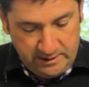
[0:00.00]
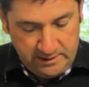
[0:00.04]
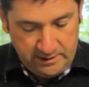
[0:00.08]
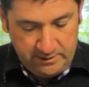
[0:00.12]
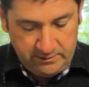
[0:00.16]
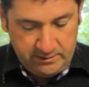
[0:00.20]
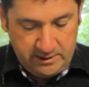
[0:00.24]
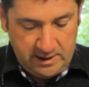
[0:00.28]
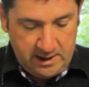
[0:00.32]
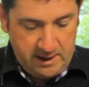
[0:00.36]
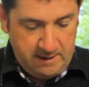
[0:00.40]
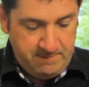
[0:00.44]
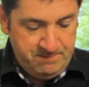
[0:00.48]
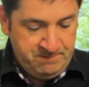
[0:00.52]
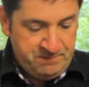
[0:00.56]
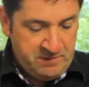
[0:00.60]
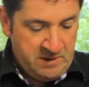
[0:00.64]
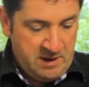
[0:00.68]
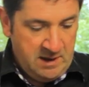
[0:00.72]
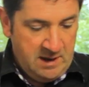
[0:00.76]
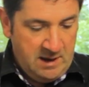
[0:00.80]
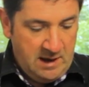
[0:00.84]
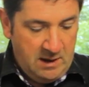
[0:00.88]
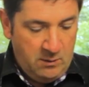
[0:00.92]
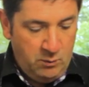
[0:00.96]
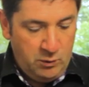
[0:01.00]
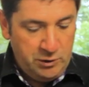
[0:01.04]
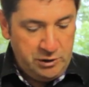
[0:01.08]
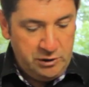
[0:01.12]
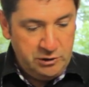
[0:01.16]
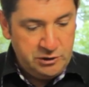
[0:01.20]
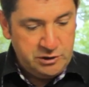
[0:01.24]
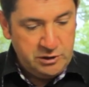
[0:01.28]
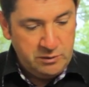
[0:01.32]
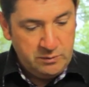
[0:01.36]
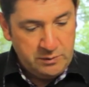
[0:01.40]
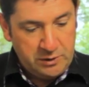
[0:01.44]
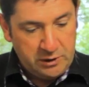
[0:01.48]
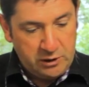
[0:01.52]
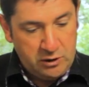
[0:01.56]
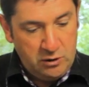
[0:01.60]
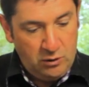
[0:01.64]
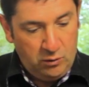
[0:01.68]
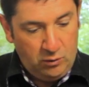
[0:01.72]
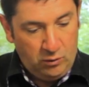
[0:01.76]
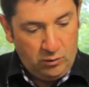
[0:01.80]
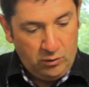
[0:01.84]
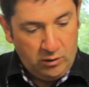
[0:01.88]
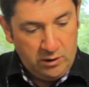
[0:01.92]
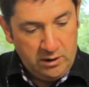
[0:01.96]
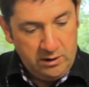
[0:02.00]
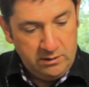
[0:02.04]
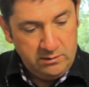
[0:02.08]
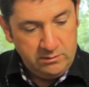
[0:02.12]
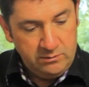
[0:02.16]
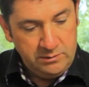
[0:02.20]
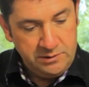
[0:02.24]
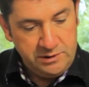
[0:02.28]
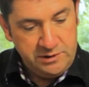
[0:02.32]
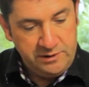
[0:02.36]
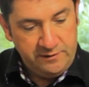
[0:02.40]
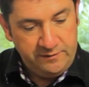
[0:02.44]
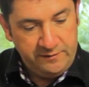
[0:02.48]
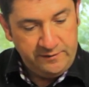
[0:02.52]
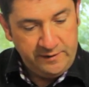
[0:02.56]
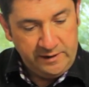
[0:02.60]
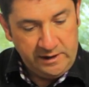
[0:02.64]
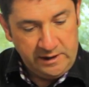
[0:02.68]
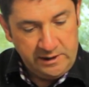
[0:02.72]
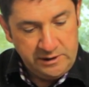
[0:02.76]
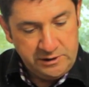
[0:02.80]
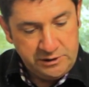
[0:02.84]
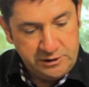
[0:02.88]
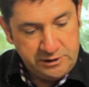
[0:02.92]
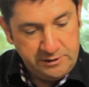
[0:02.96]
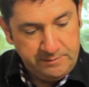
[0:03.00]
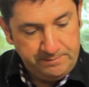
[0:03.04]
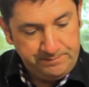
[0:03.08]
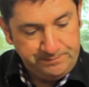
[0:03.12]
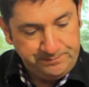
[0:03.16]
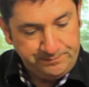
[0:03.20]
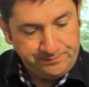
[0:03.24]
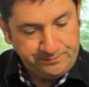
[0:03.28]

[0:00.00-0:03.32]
Okay, and what you do with the core once you've finished,